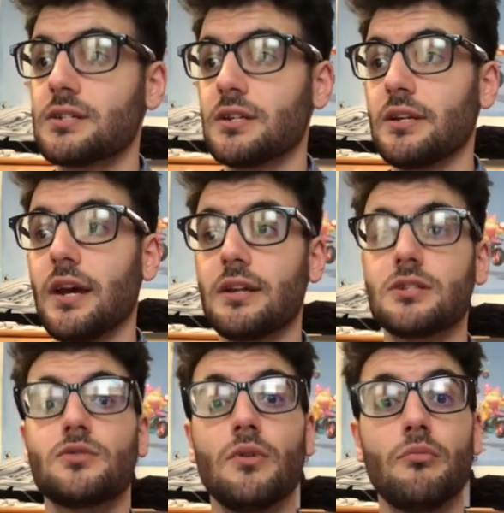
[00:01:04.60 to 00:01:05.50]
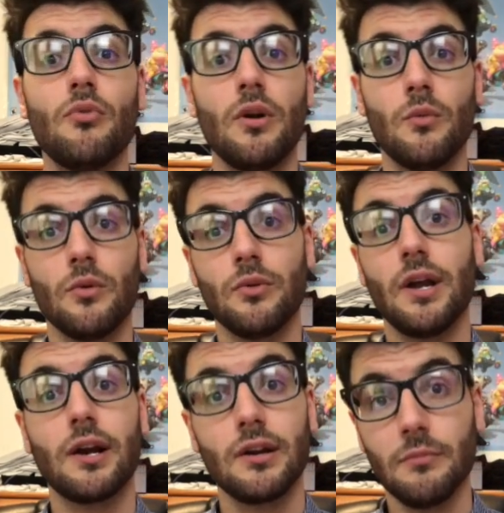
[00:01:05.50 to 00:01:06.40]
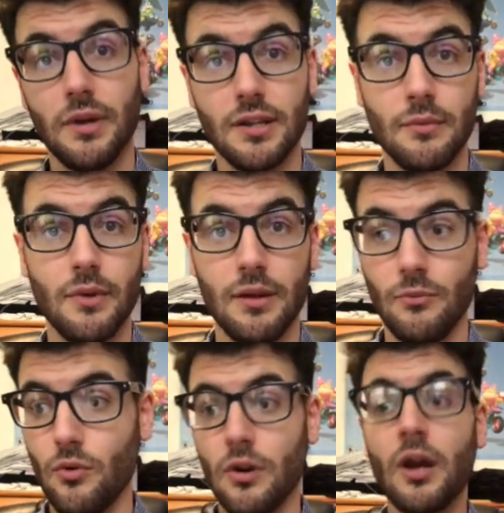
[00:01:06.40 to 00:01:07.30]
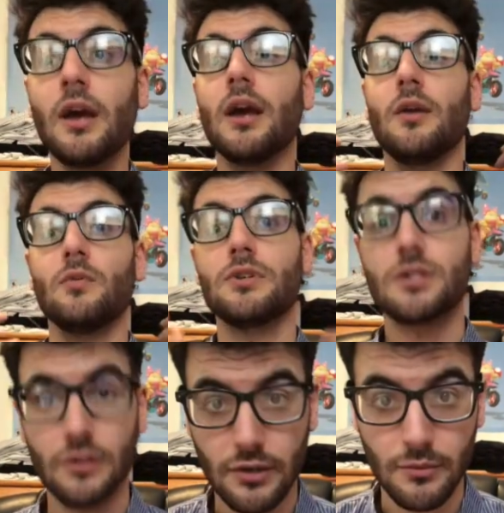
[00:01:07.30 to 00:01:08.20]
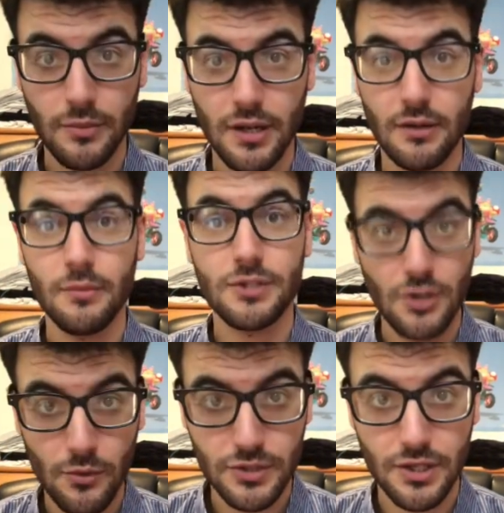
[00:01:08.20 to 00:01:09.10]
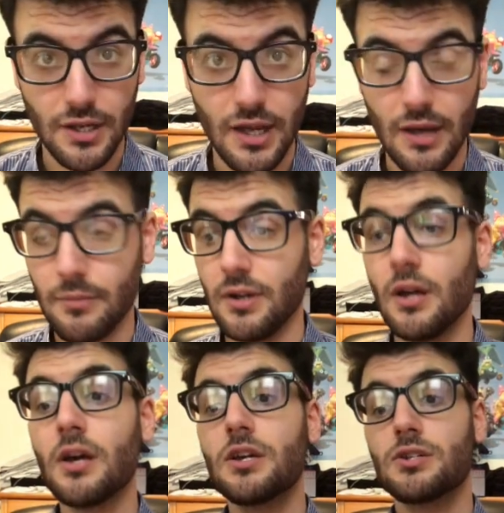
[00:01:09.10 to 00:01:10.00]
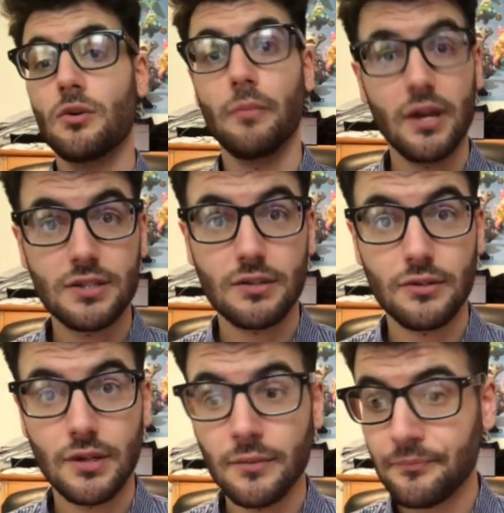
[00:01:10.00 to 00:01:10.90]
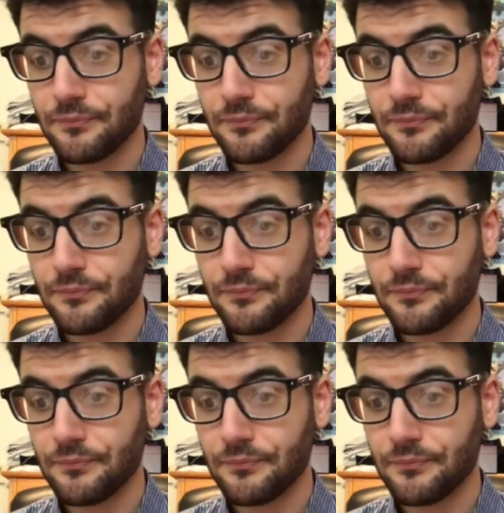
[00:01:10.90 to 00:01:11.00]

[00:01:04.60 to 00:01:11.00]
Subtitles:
to get us to a point where we're not going to make them anymore, and we're still going to make them. It's always going to happen. So basically,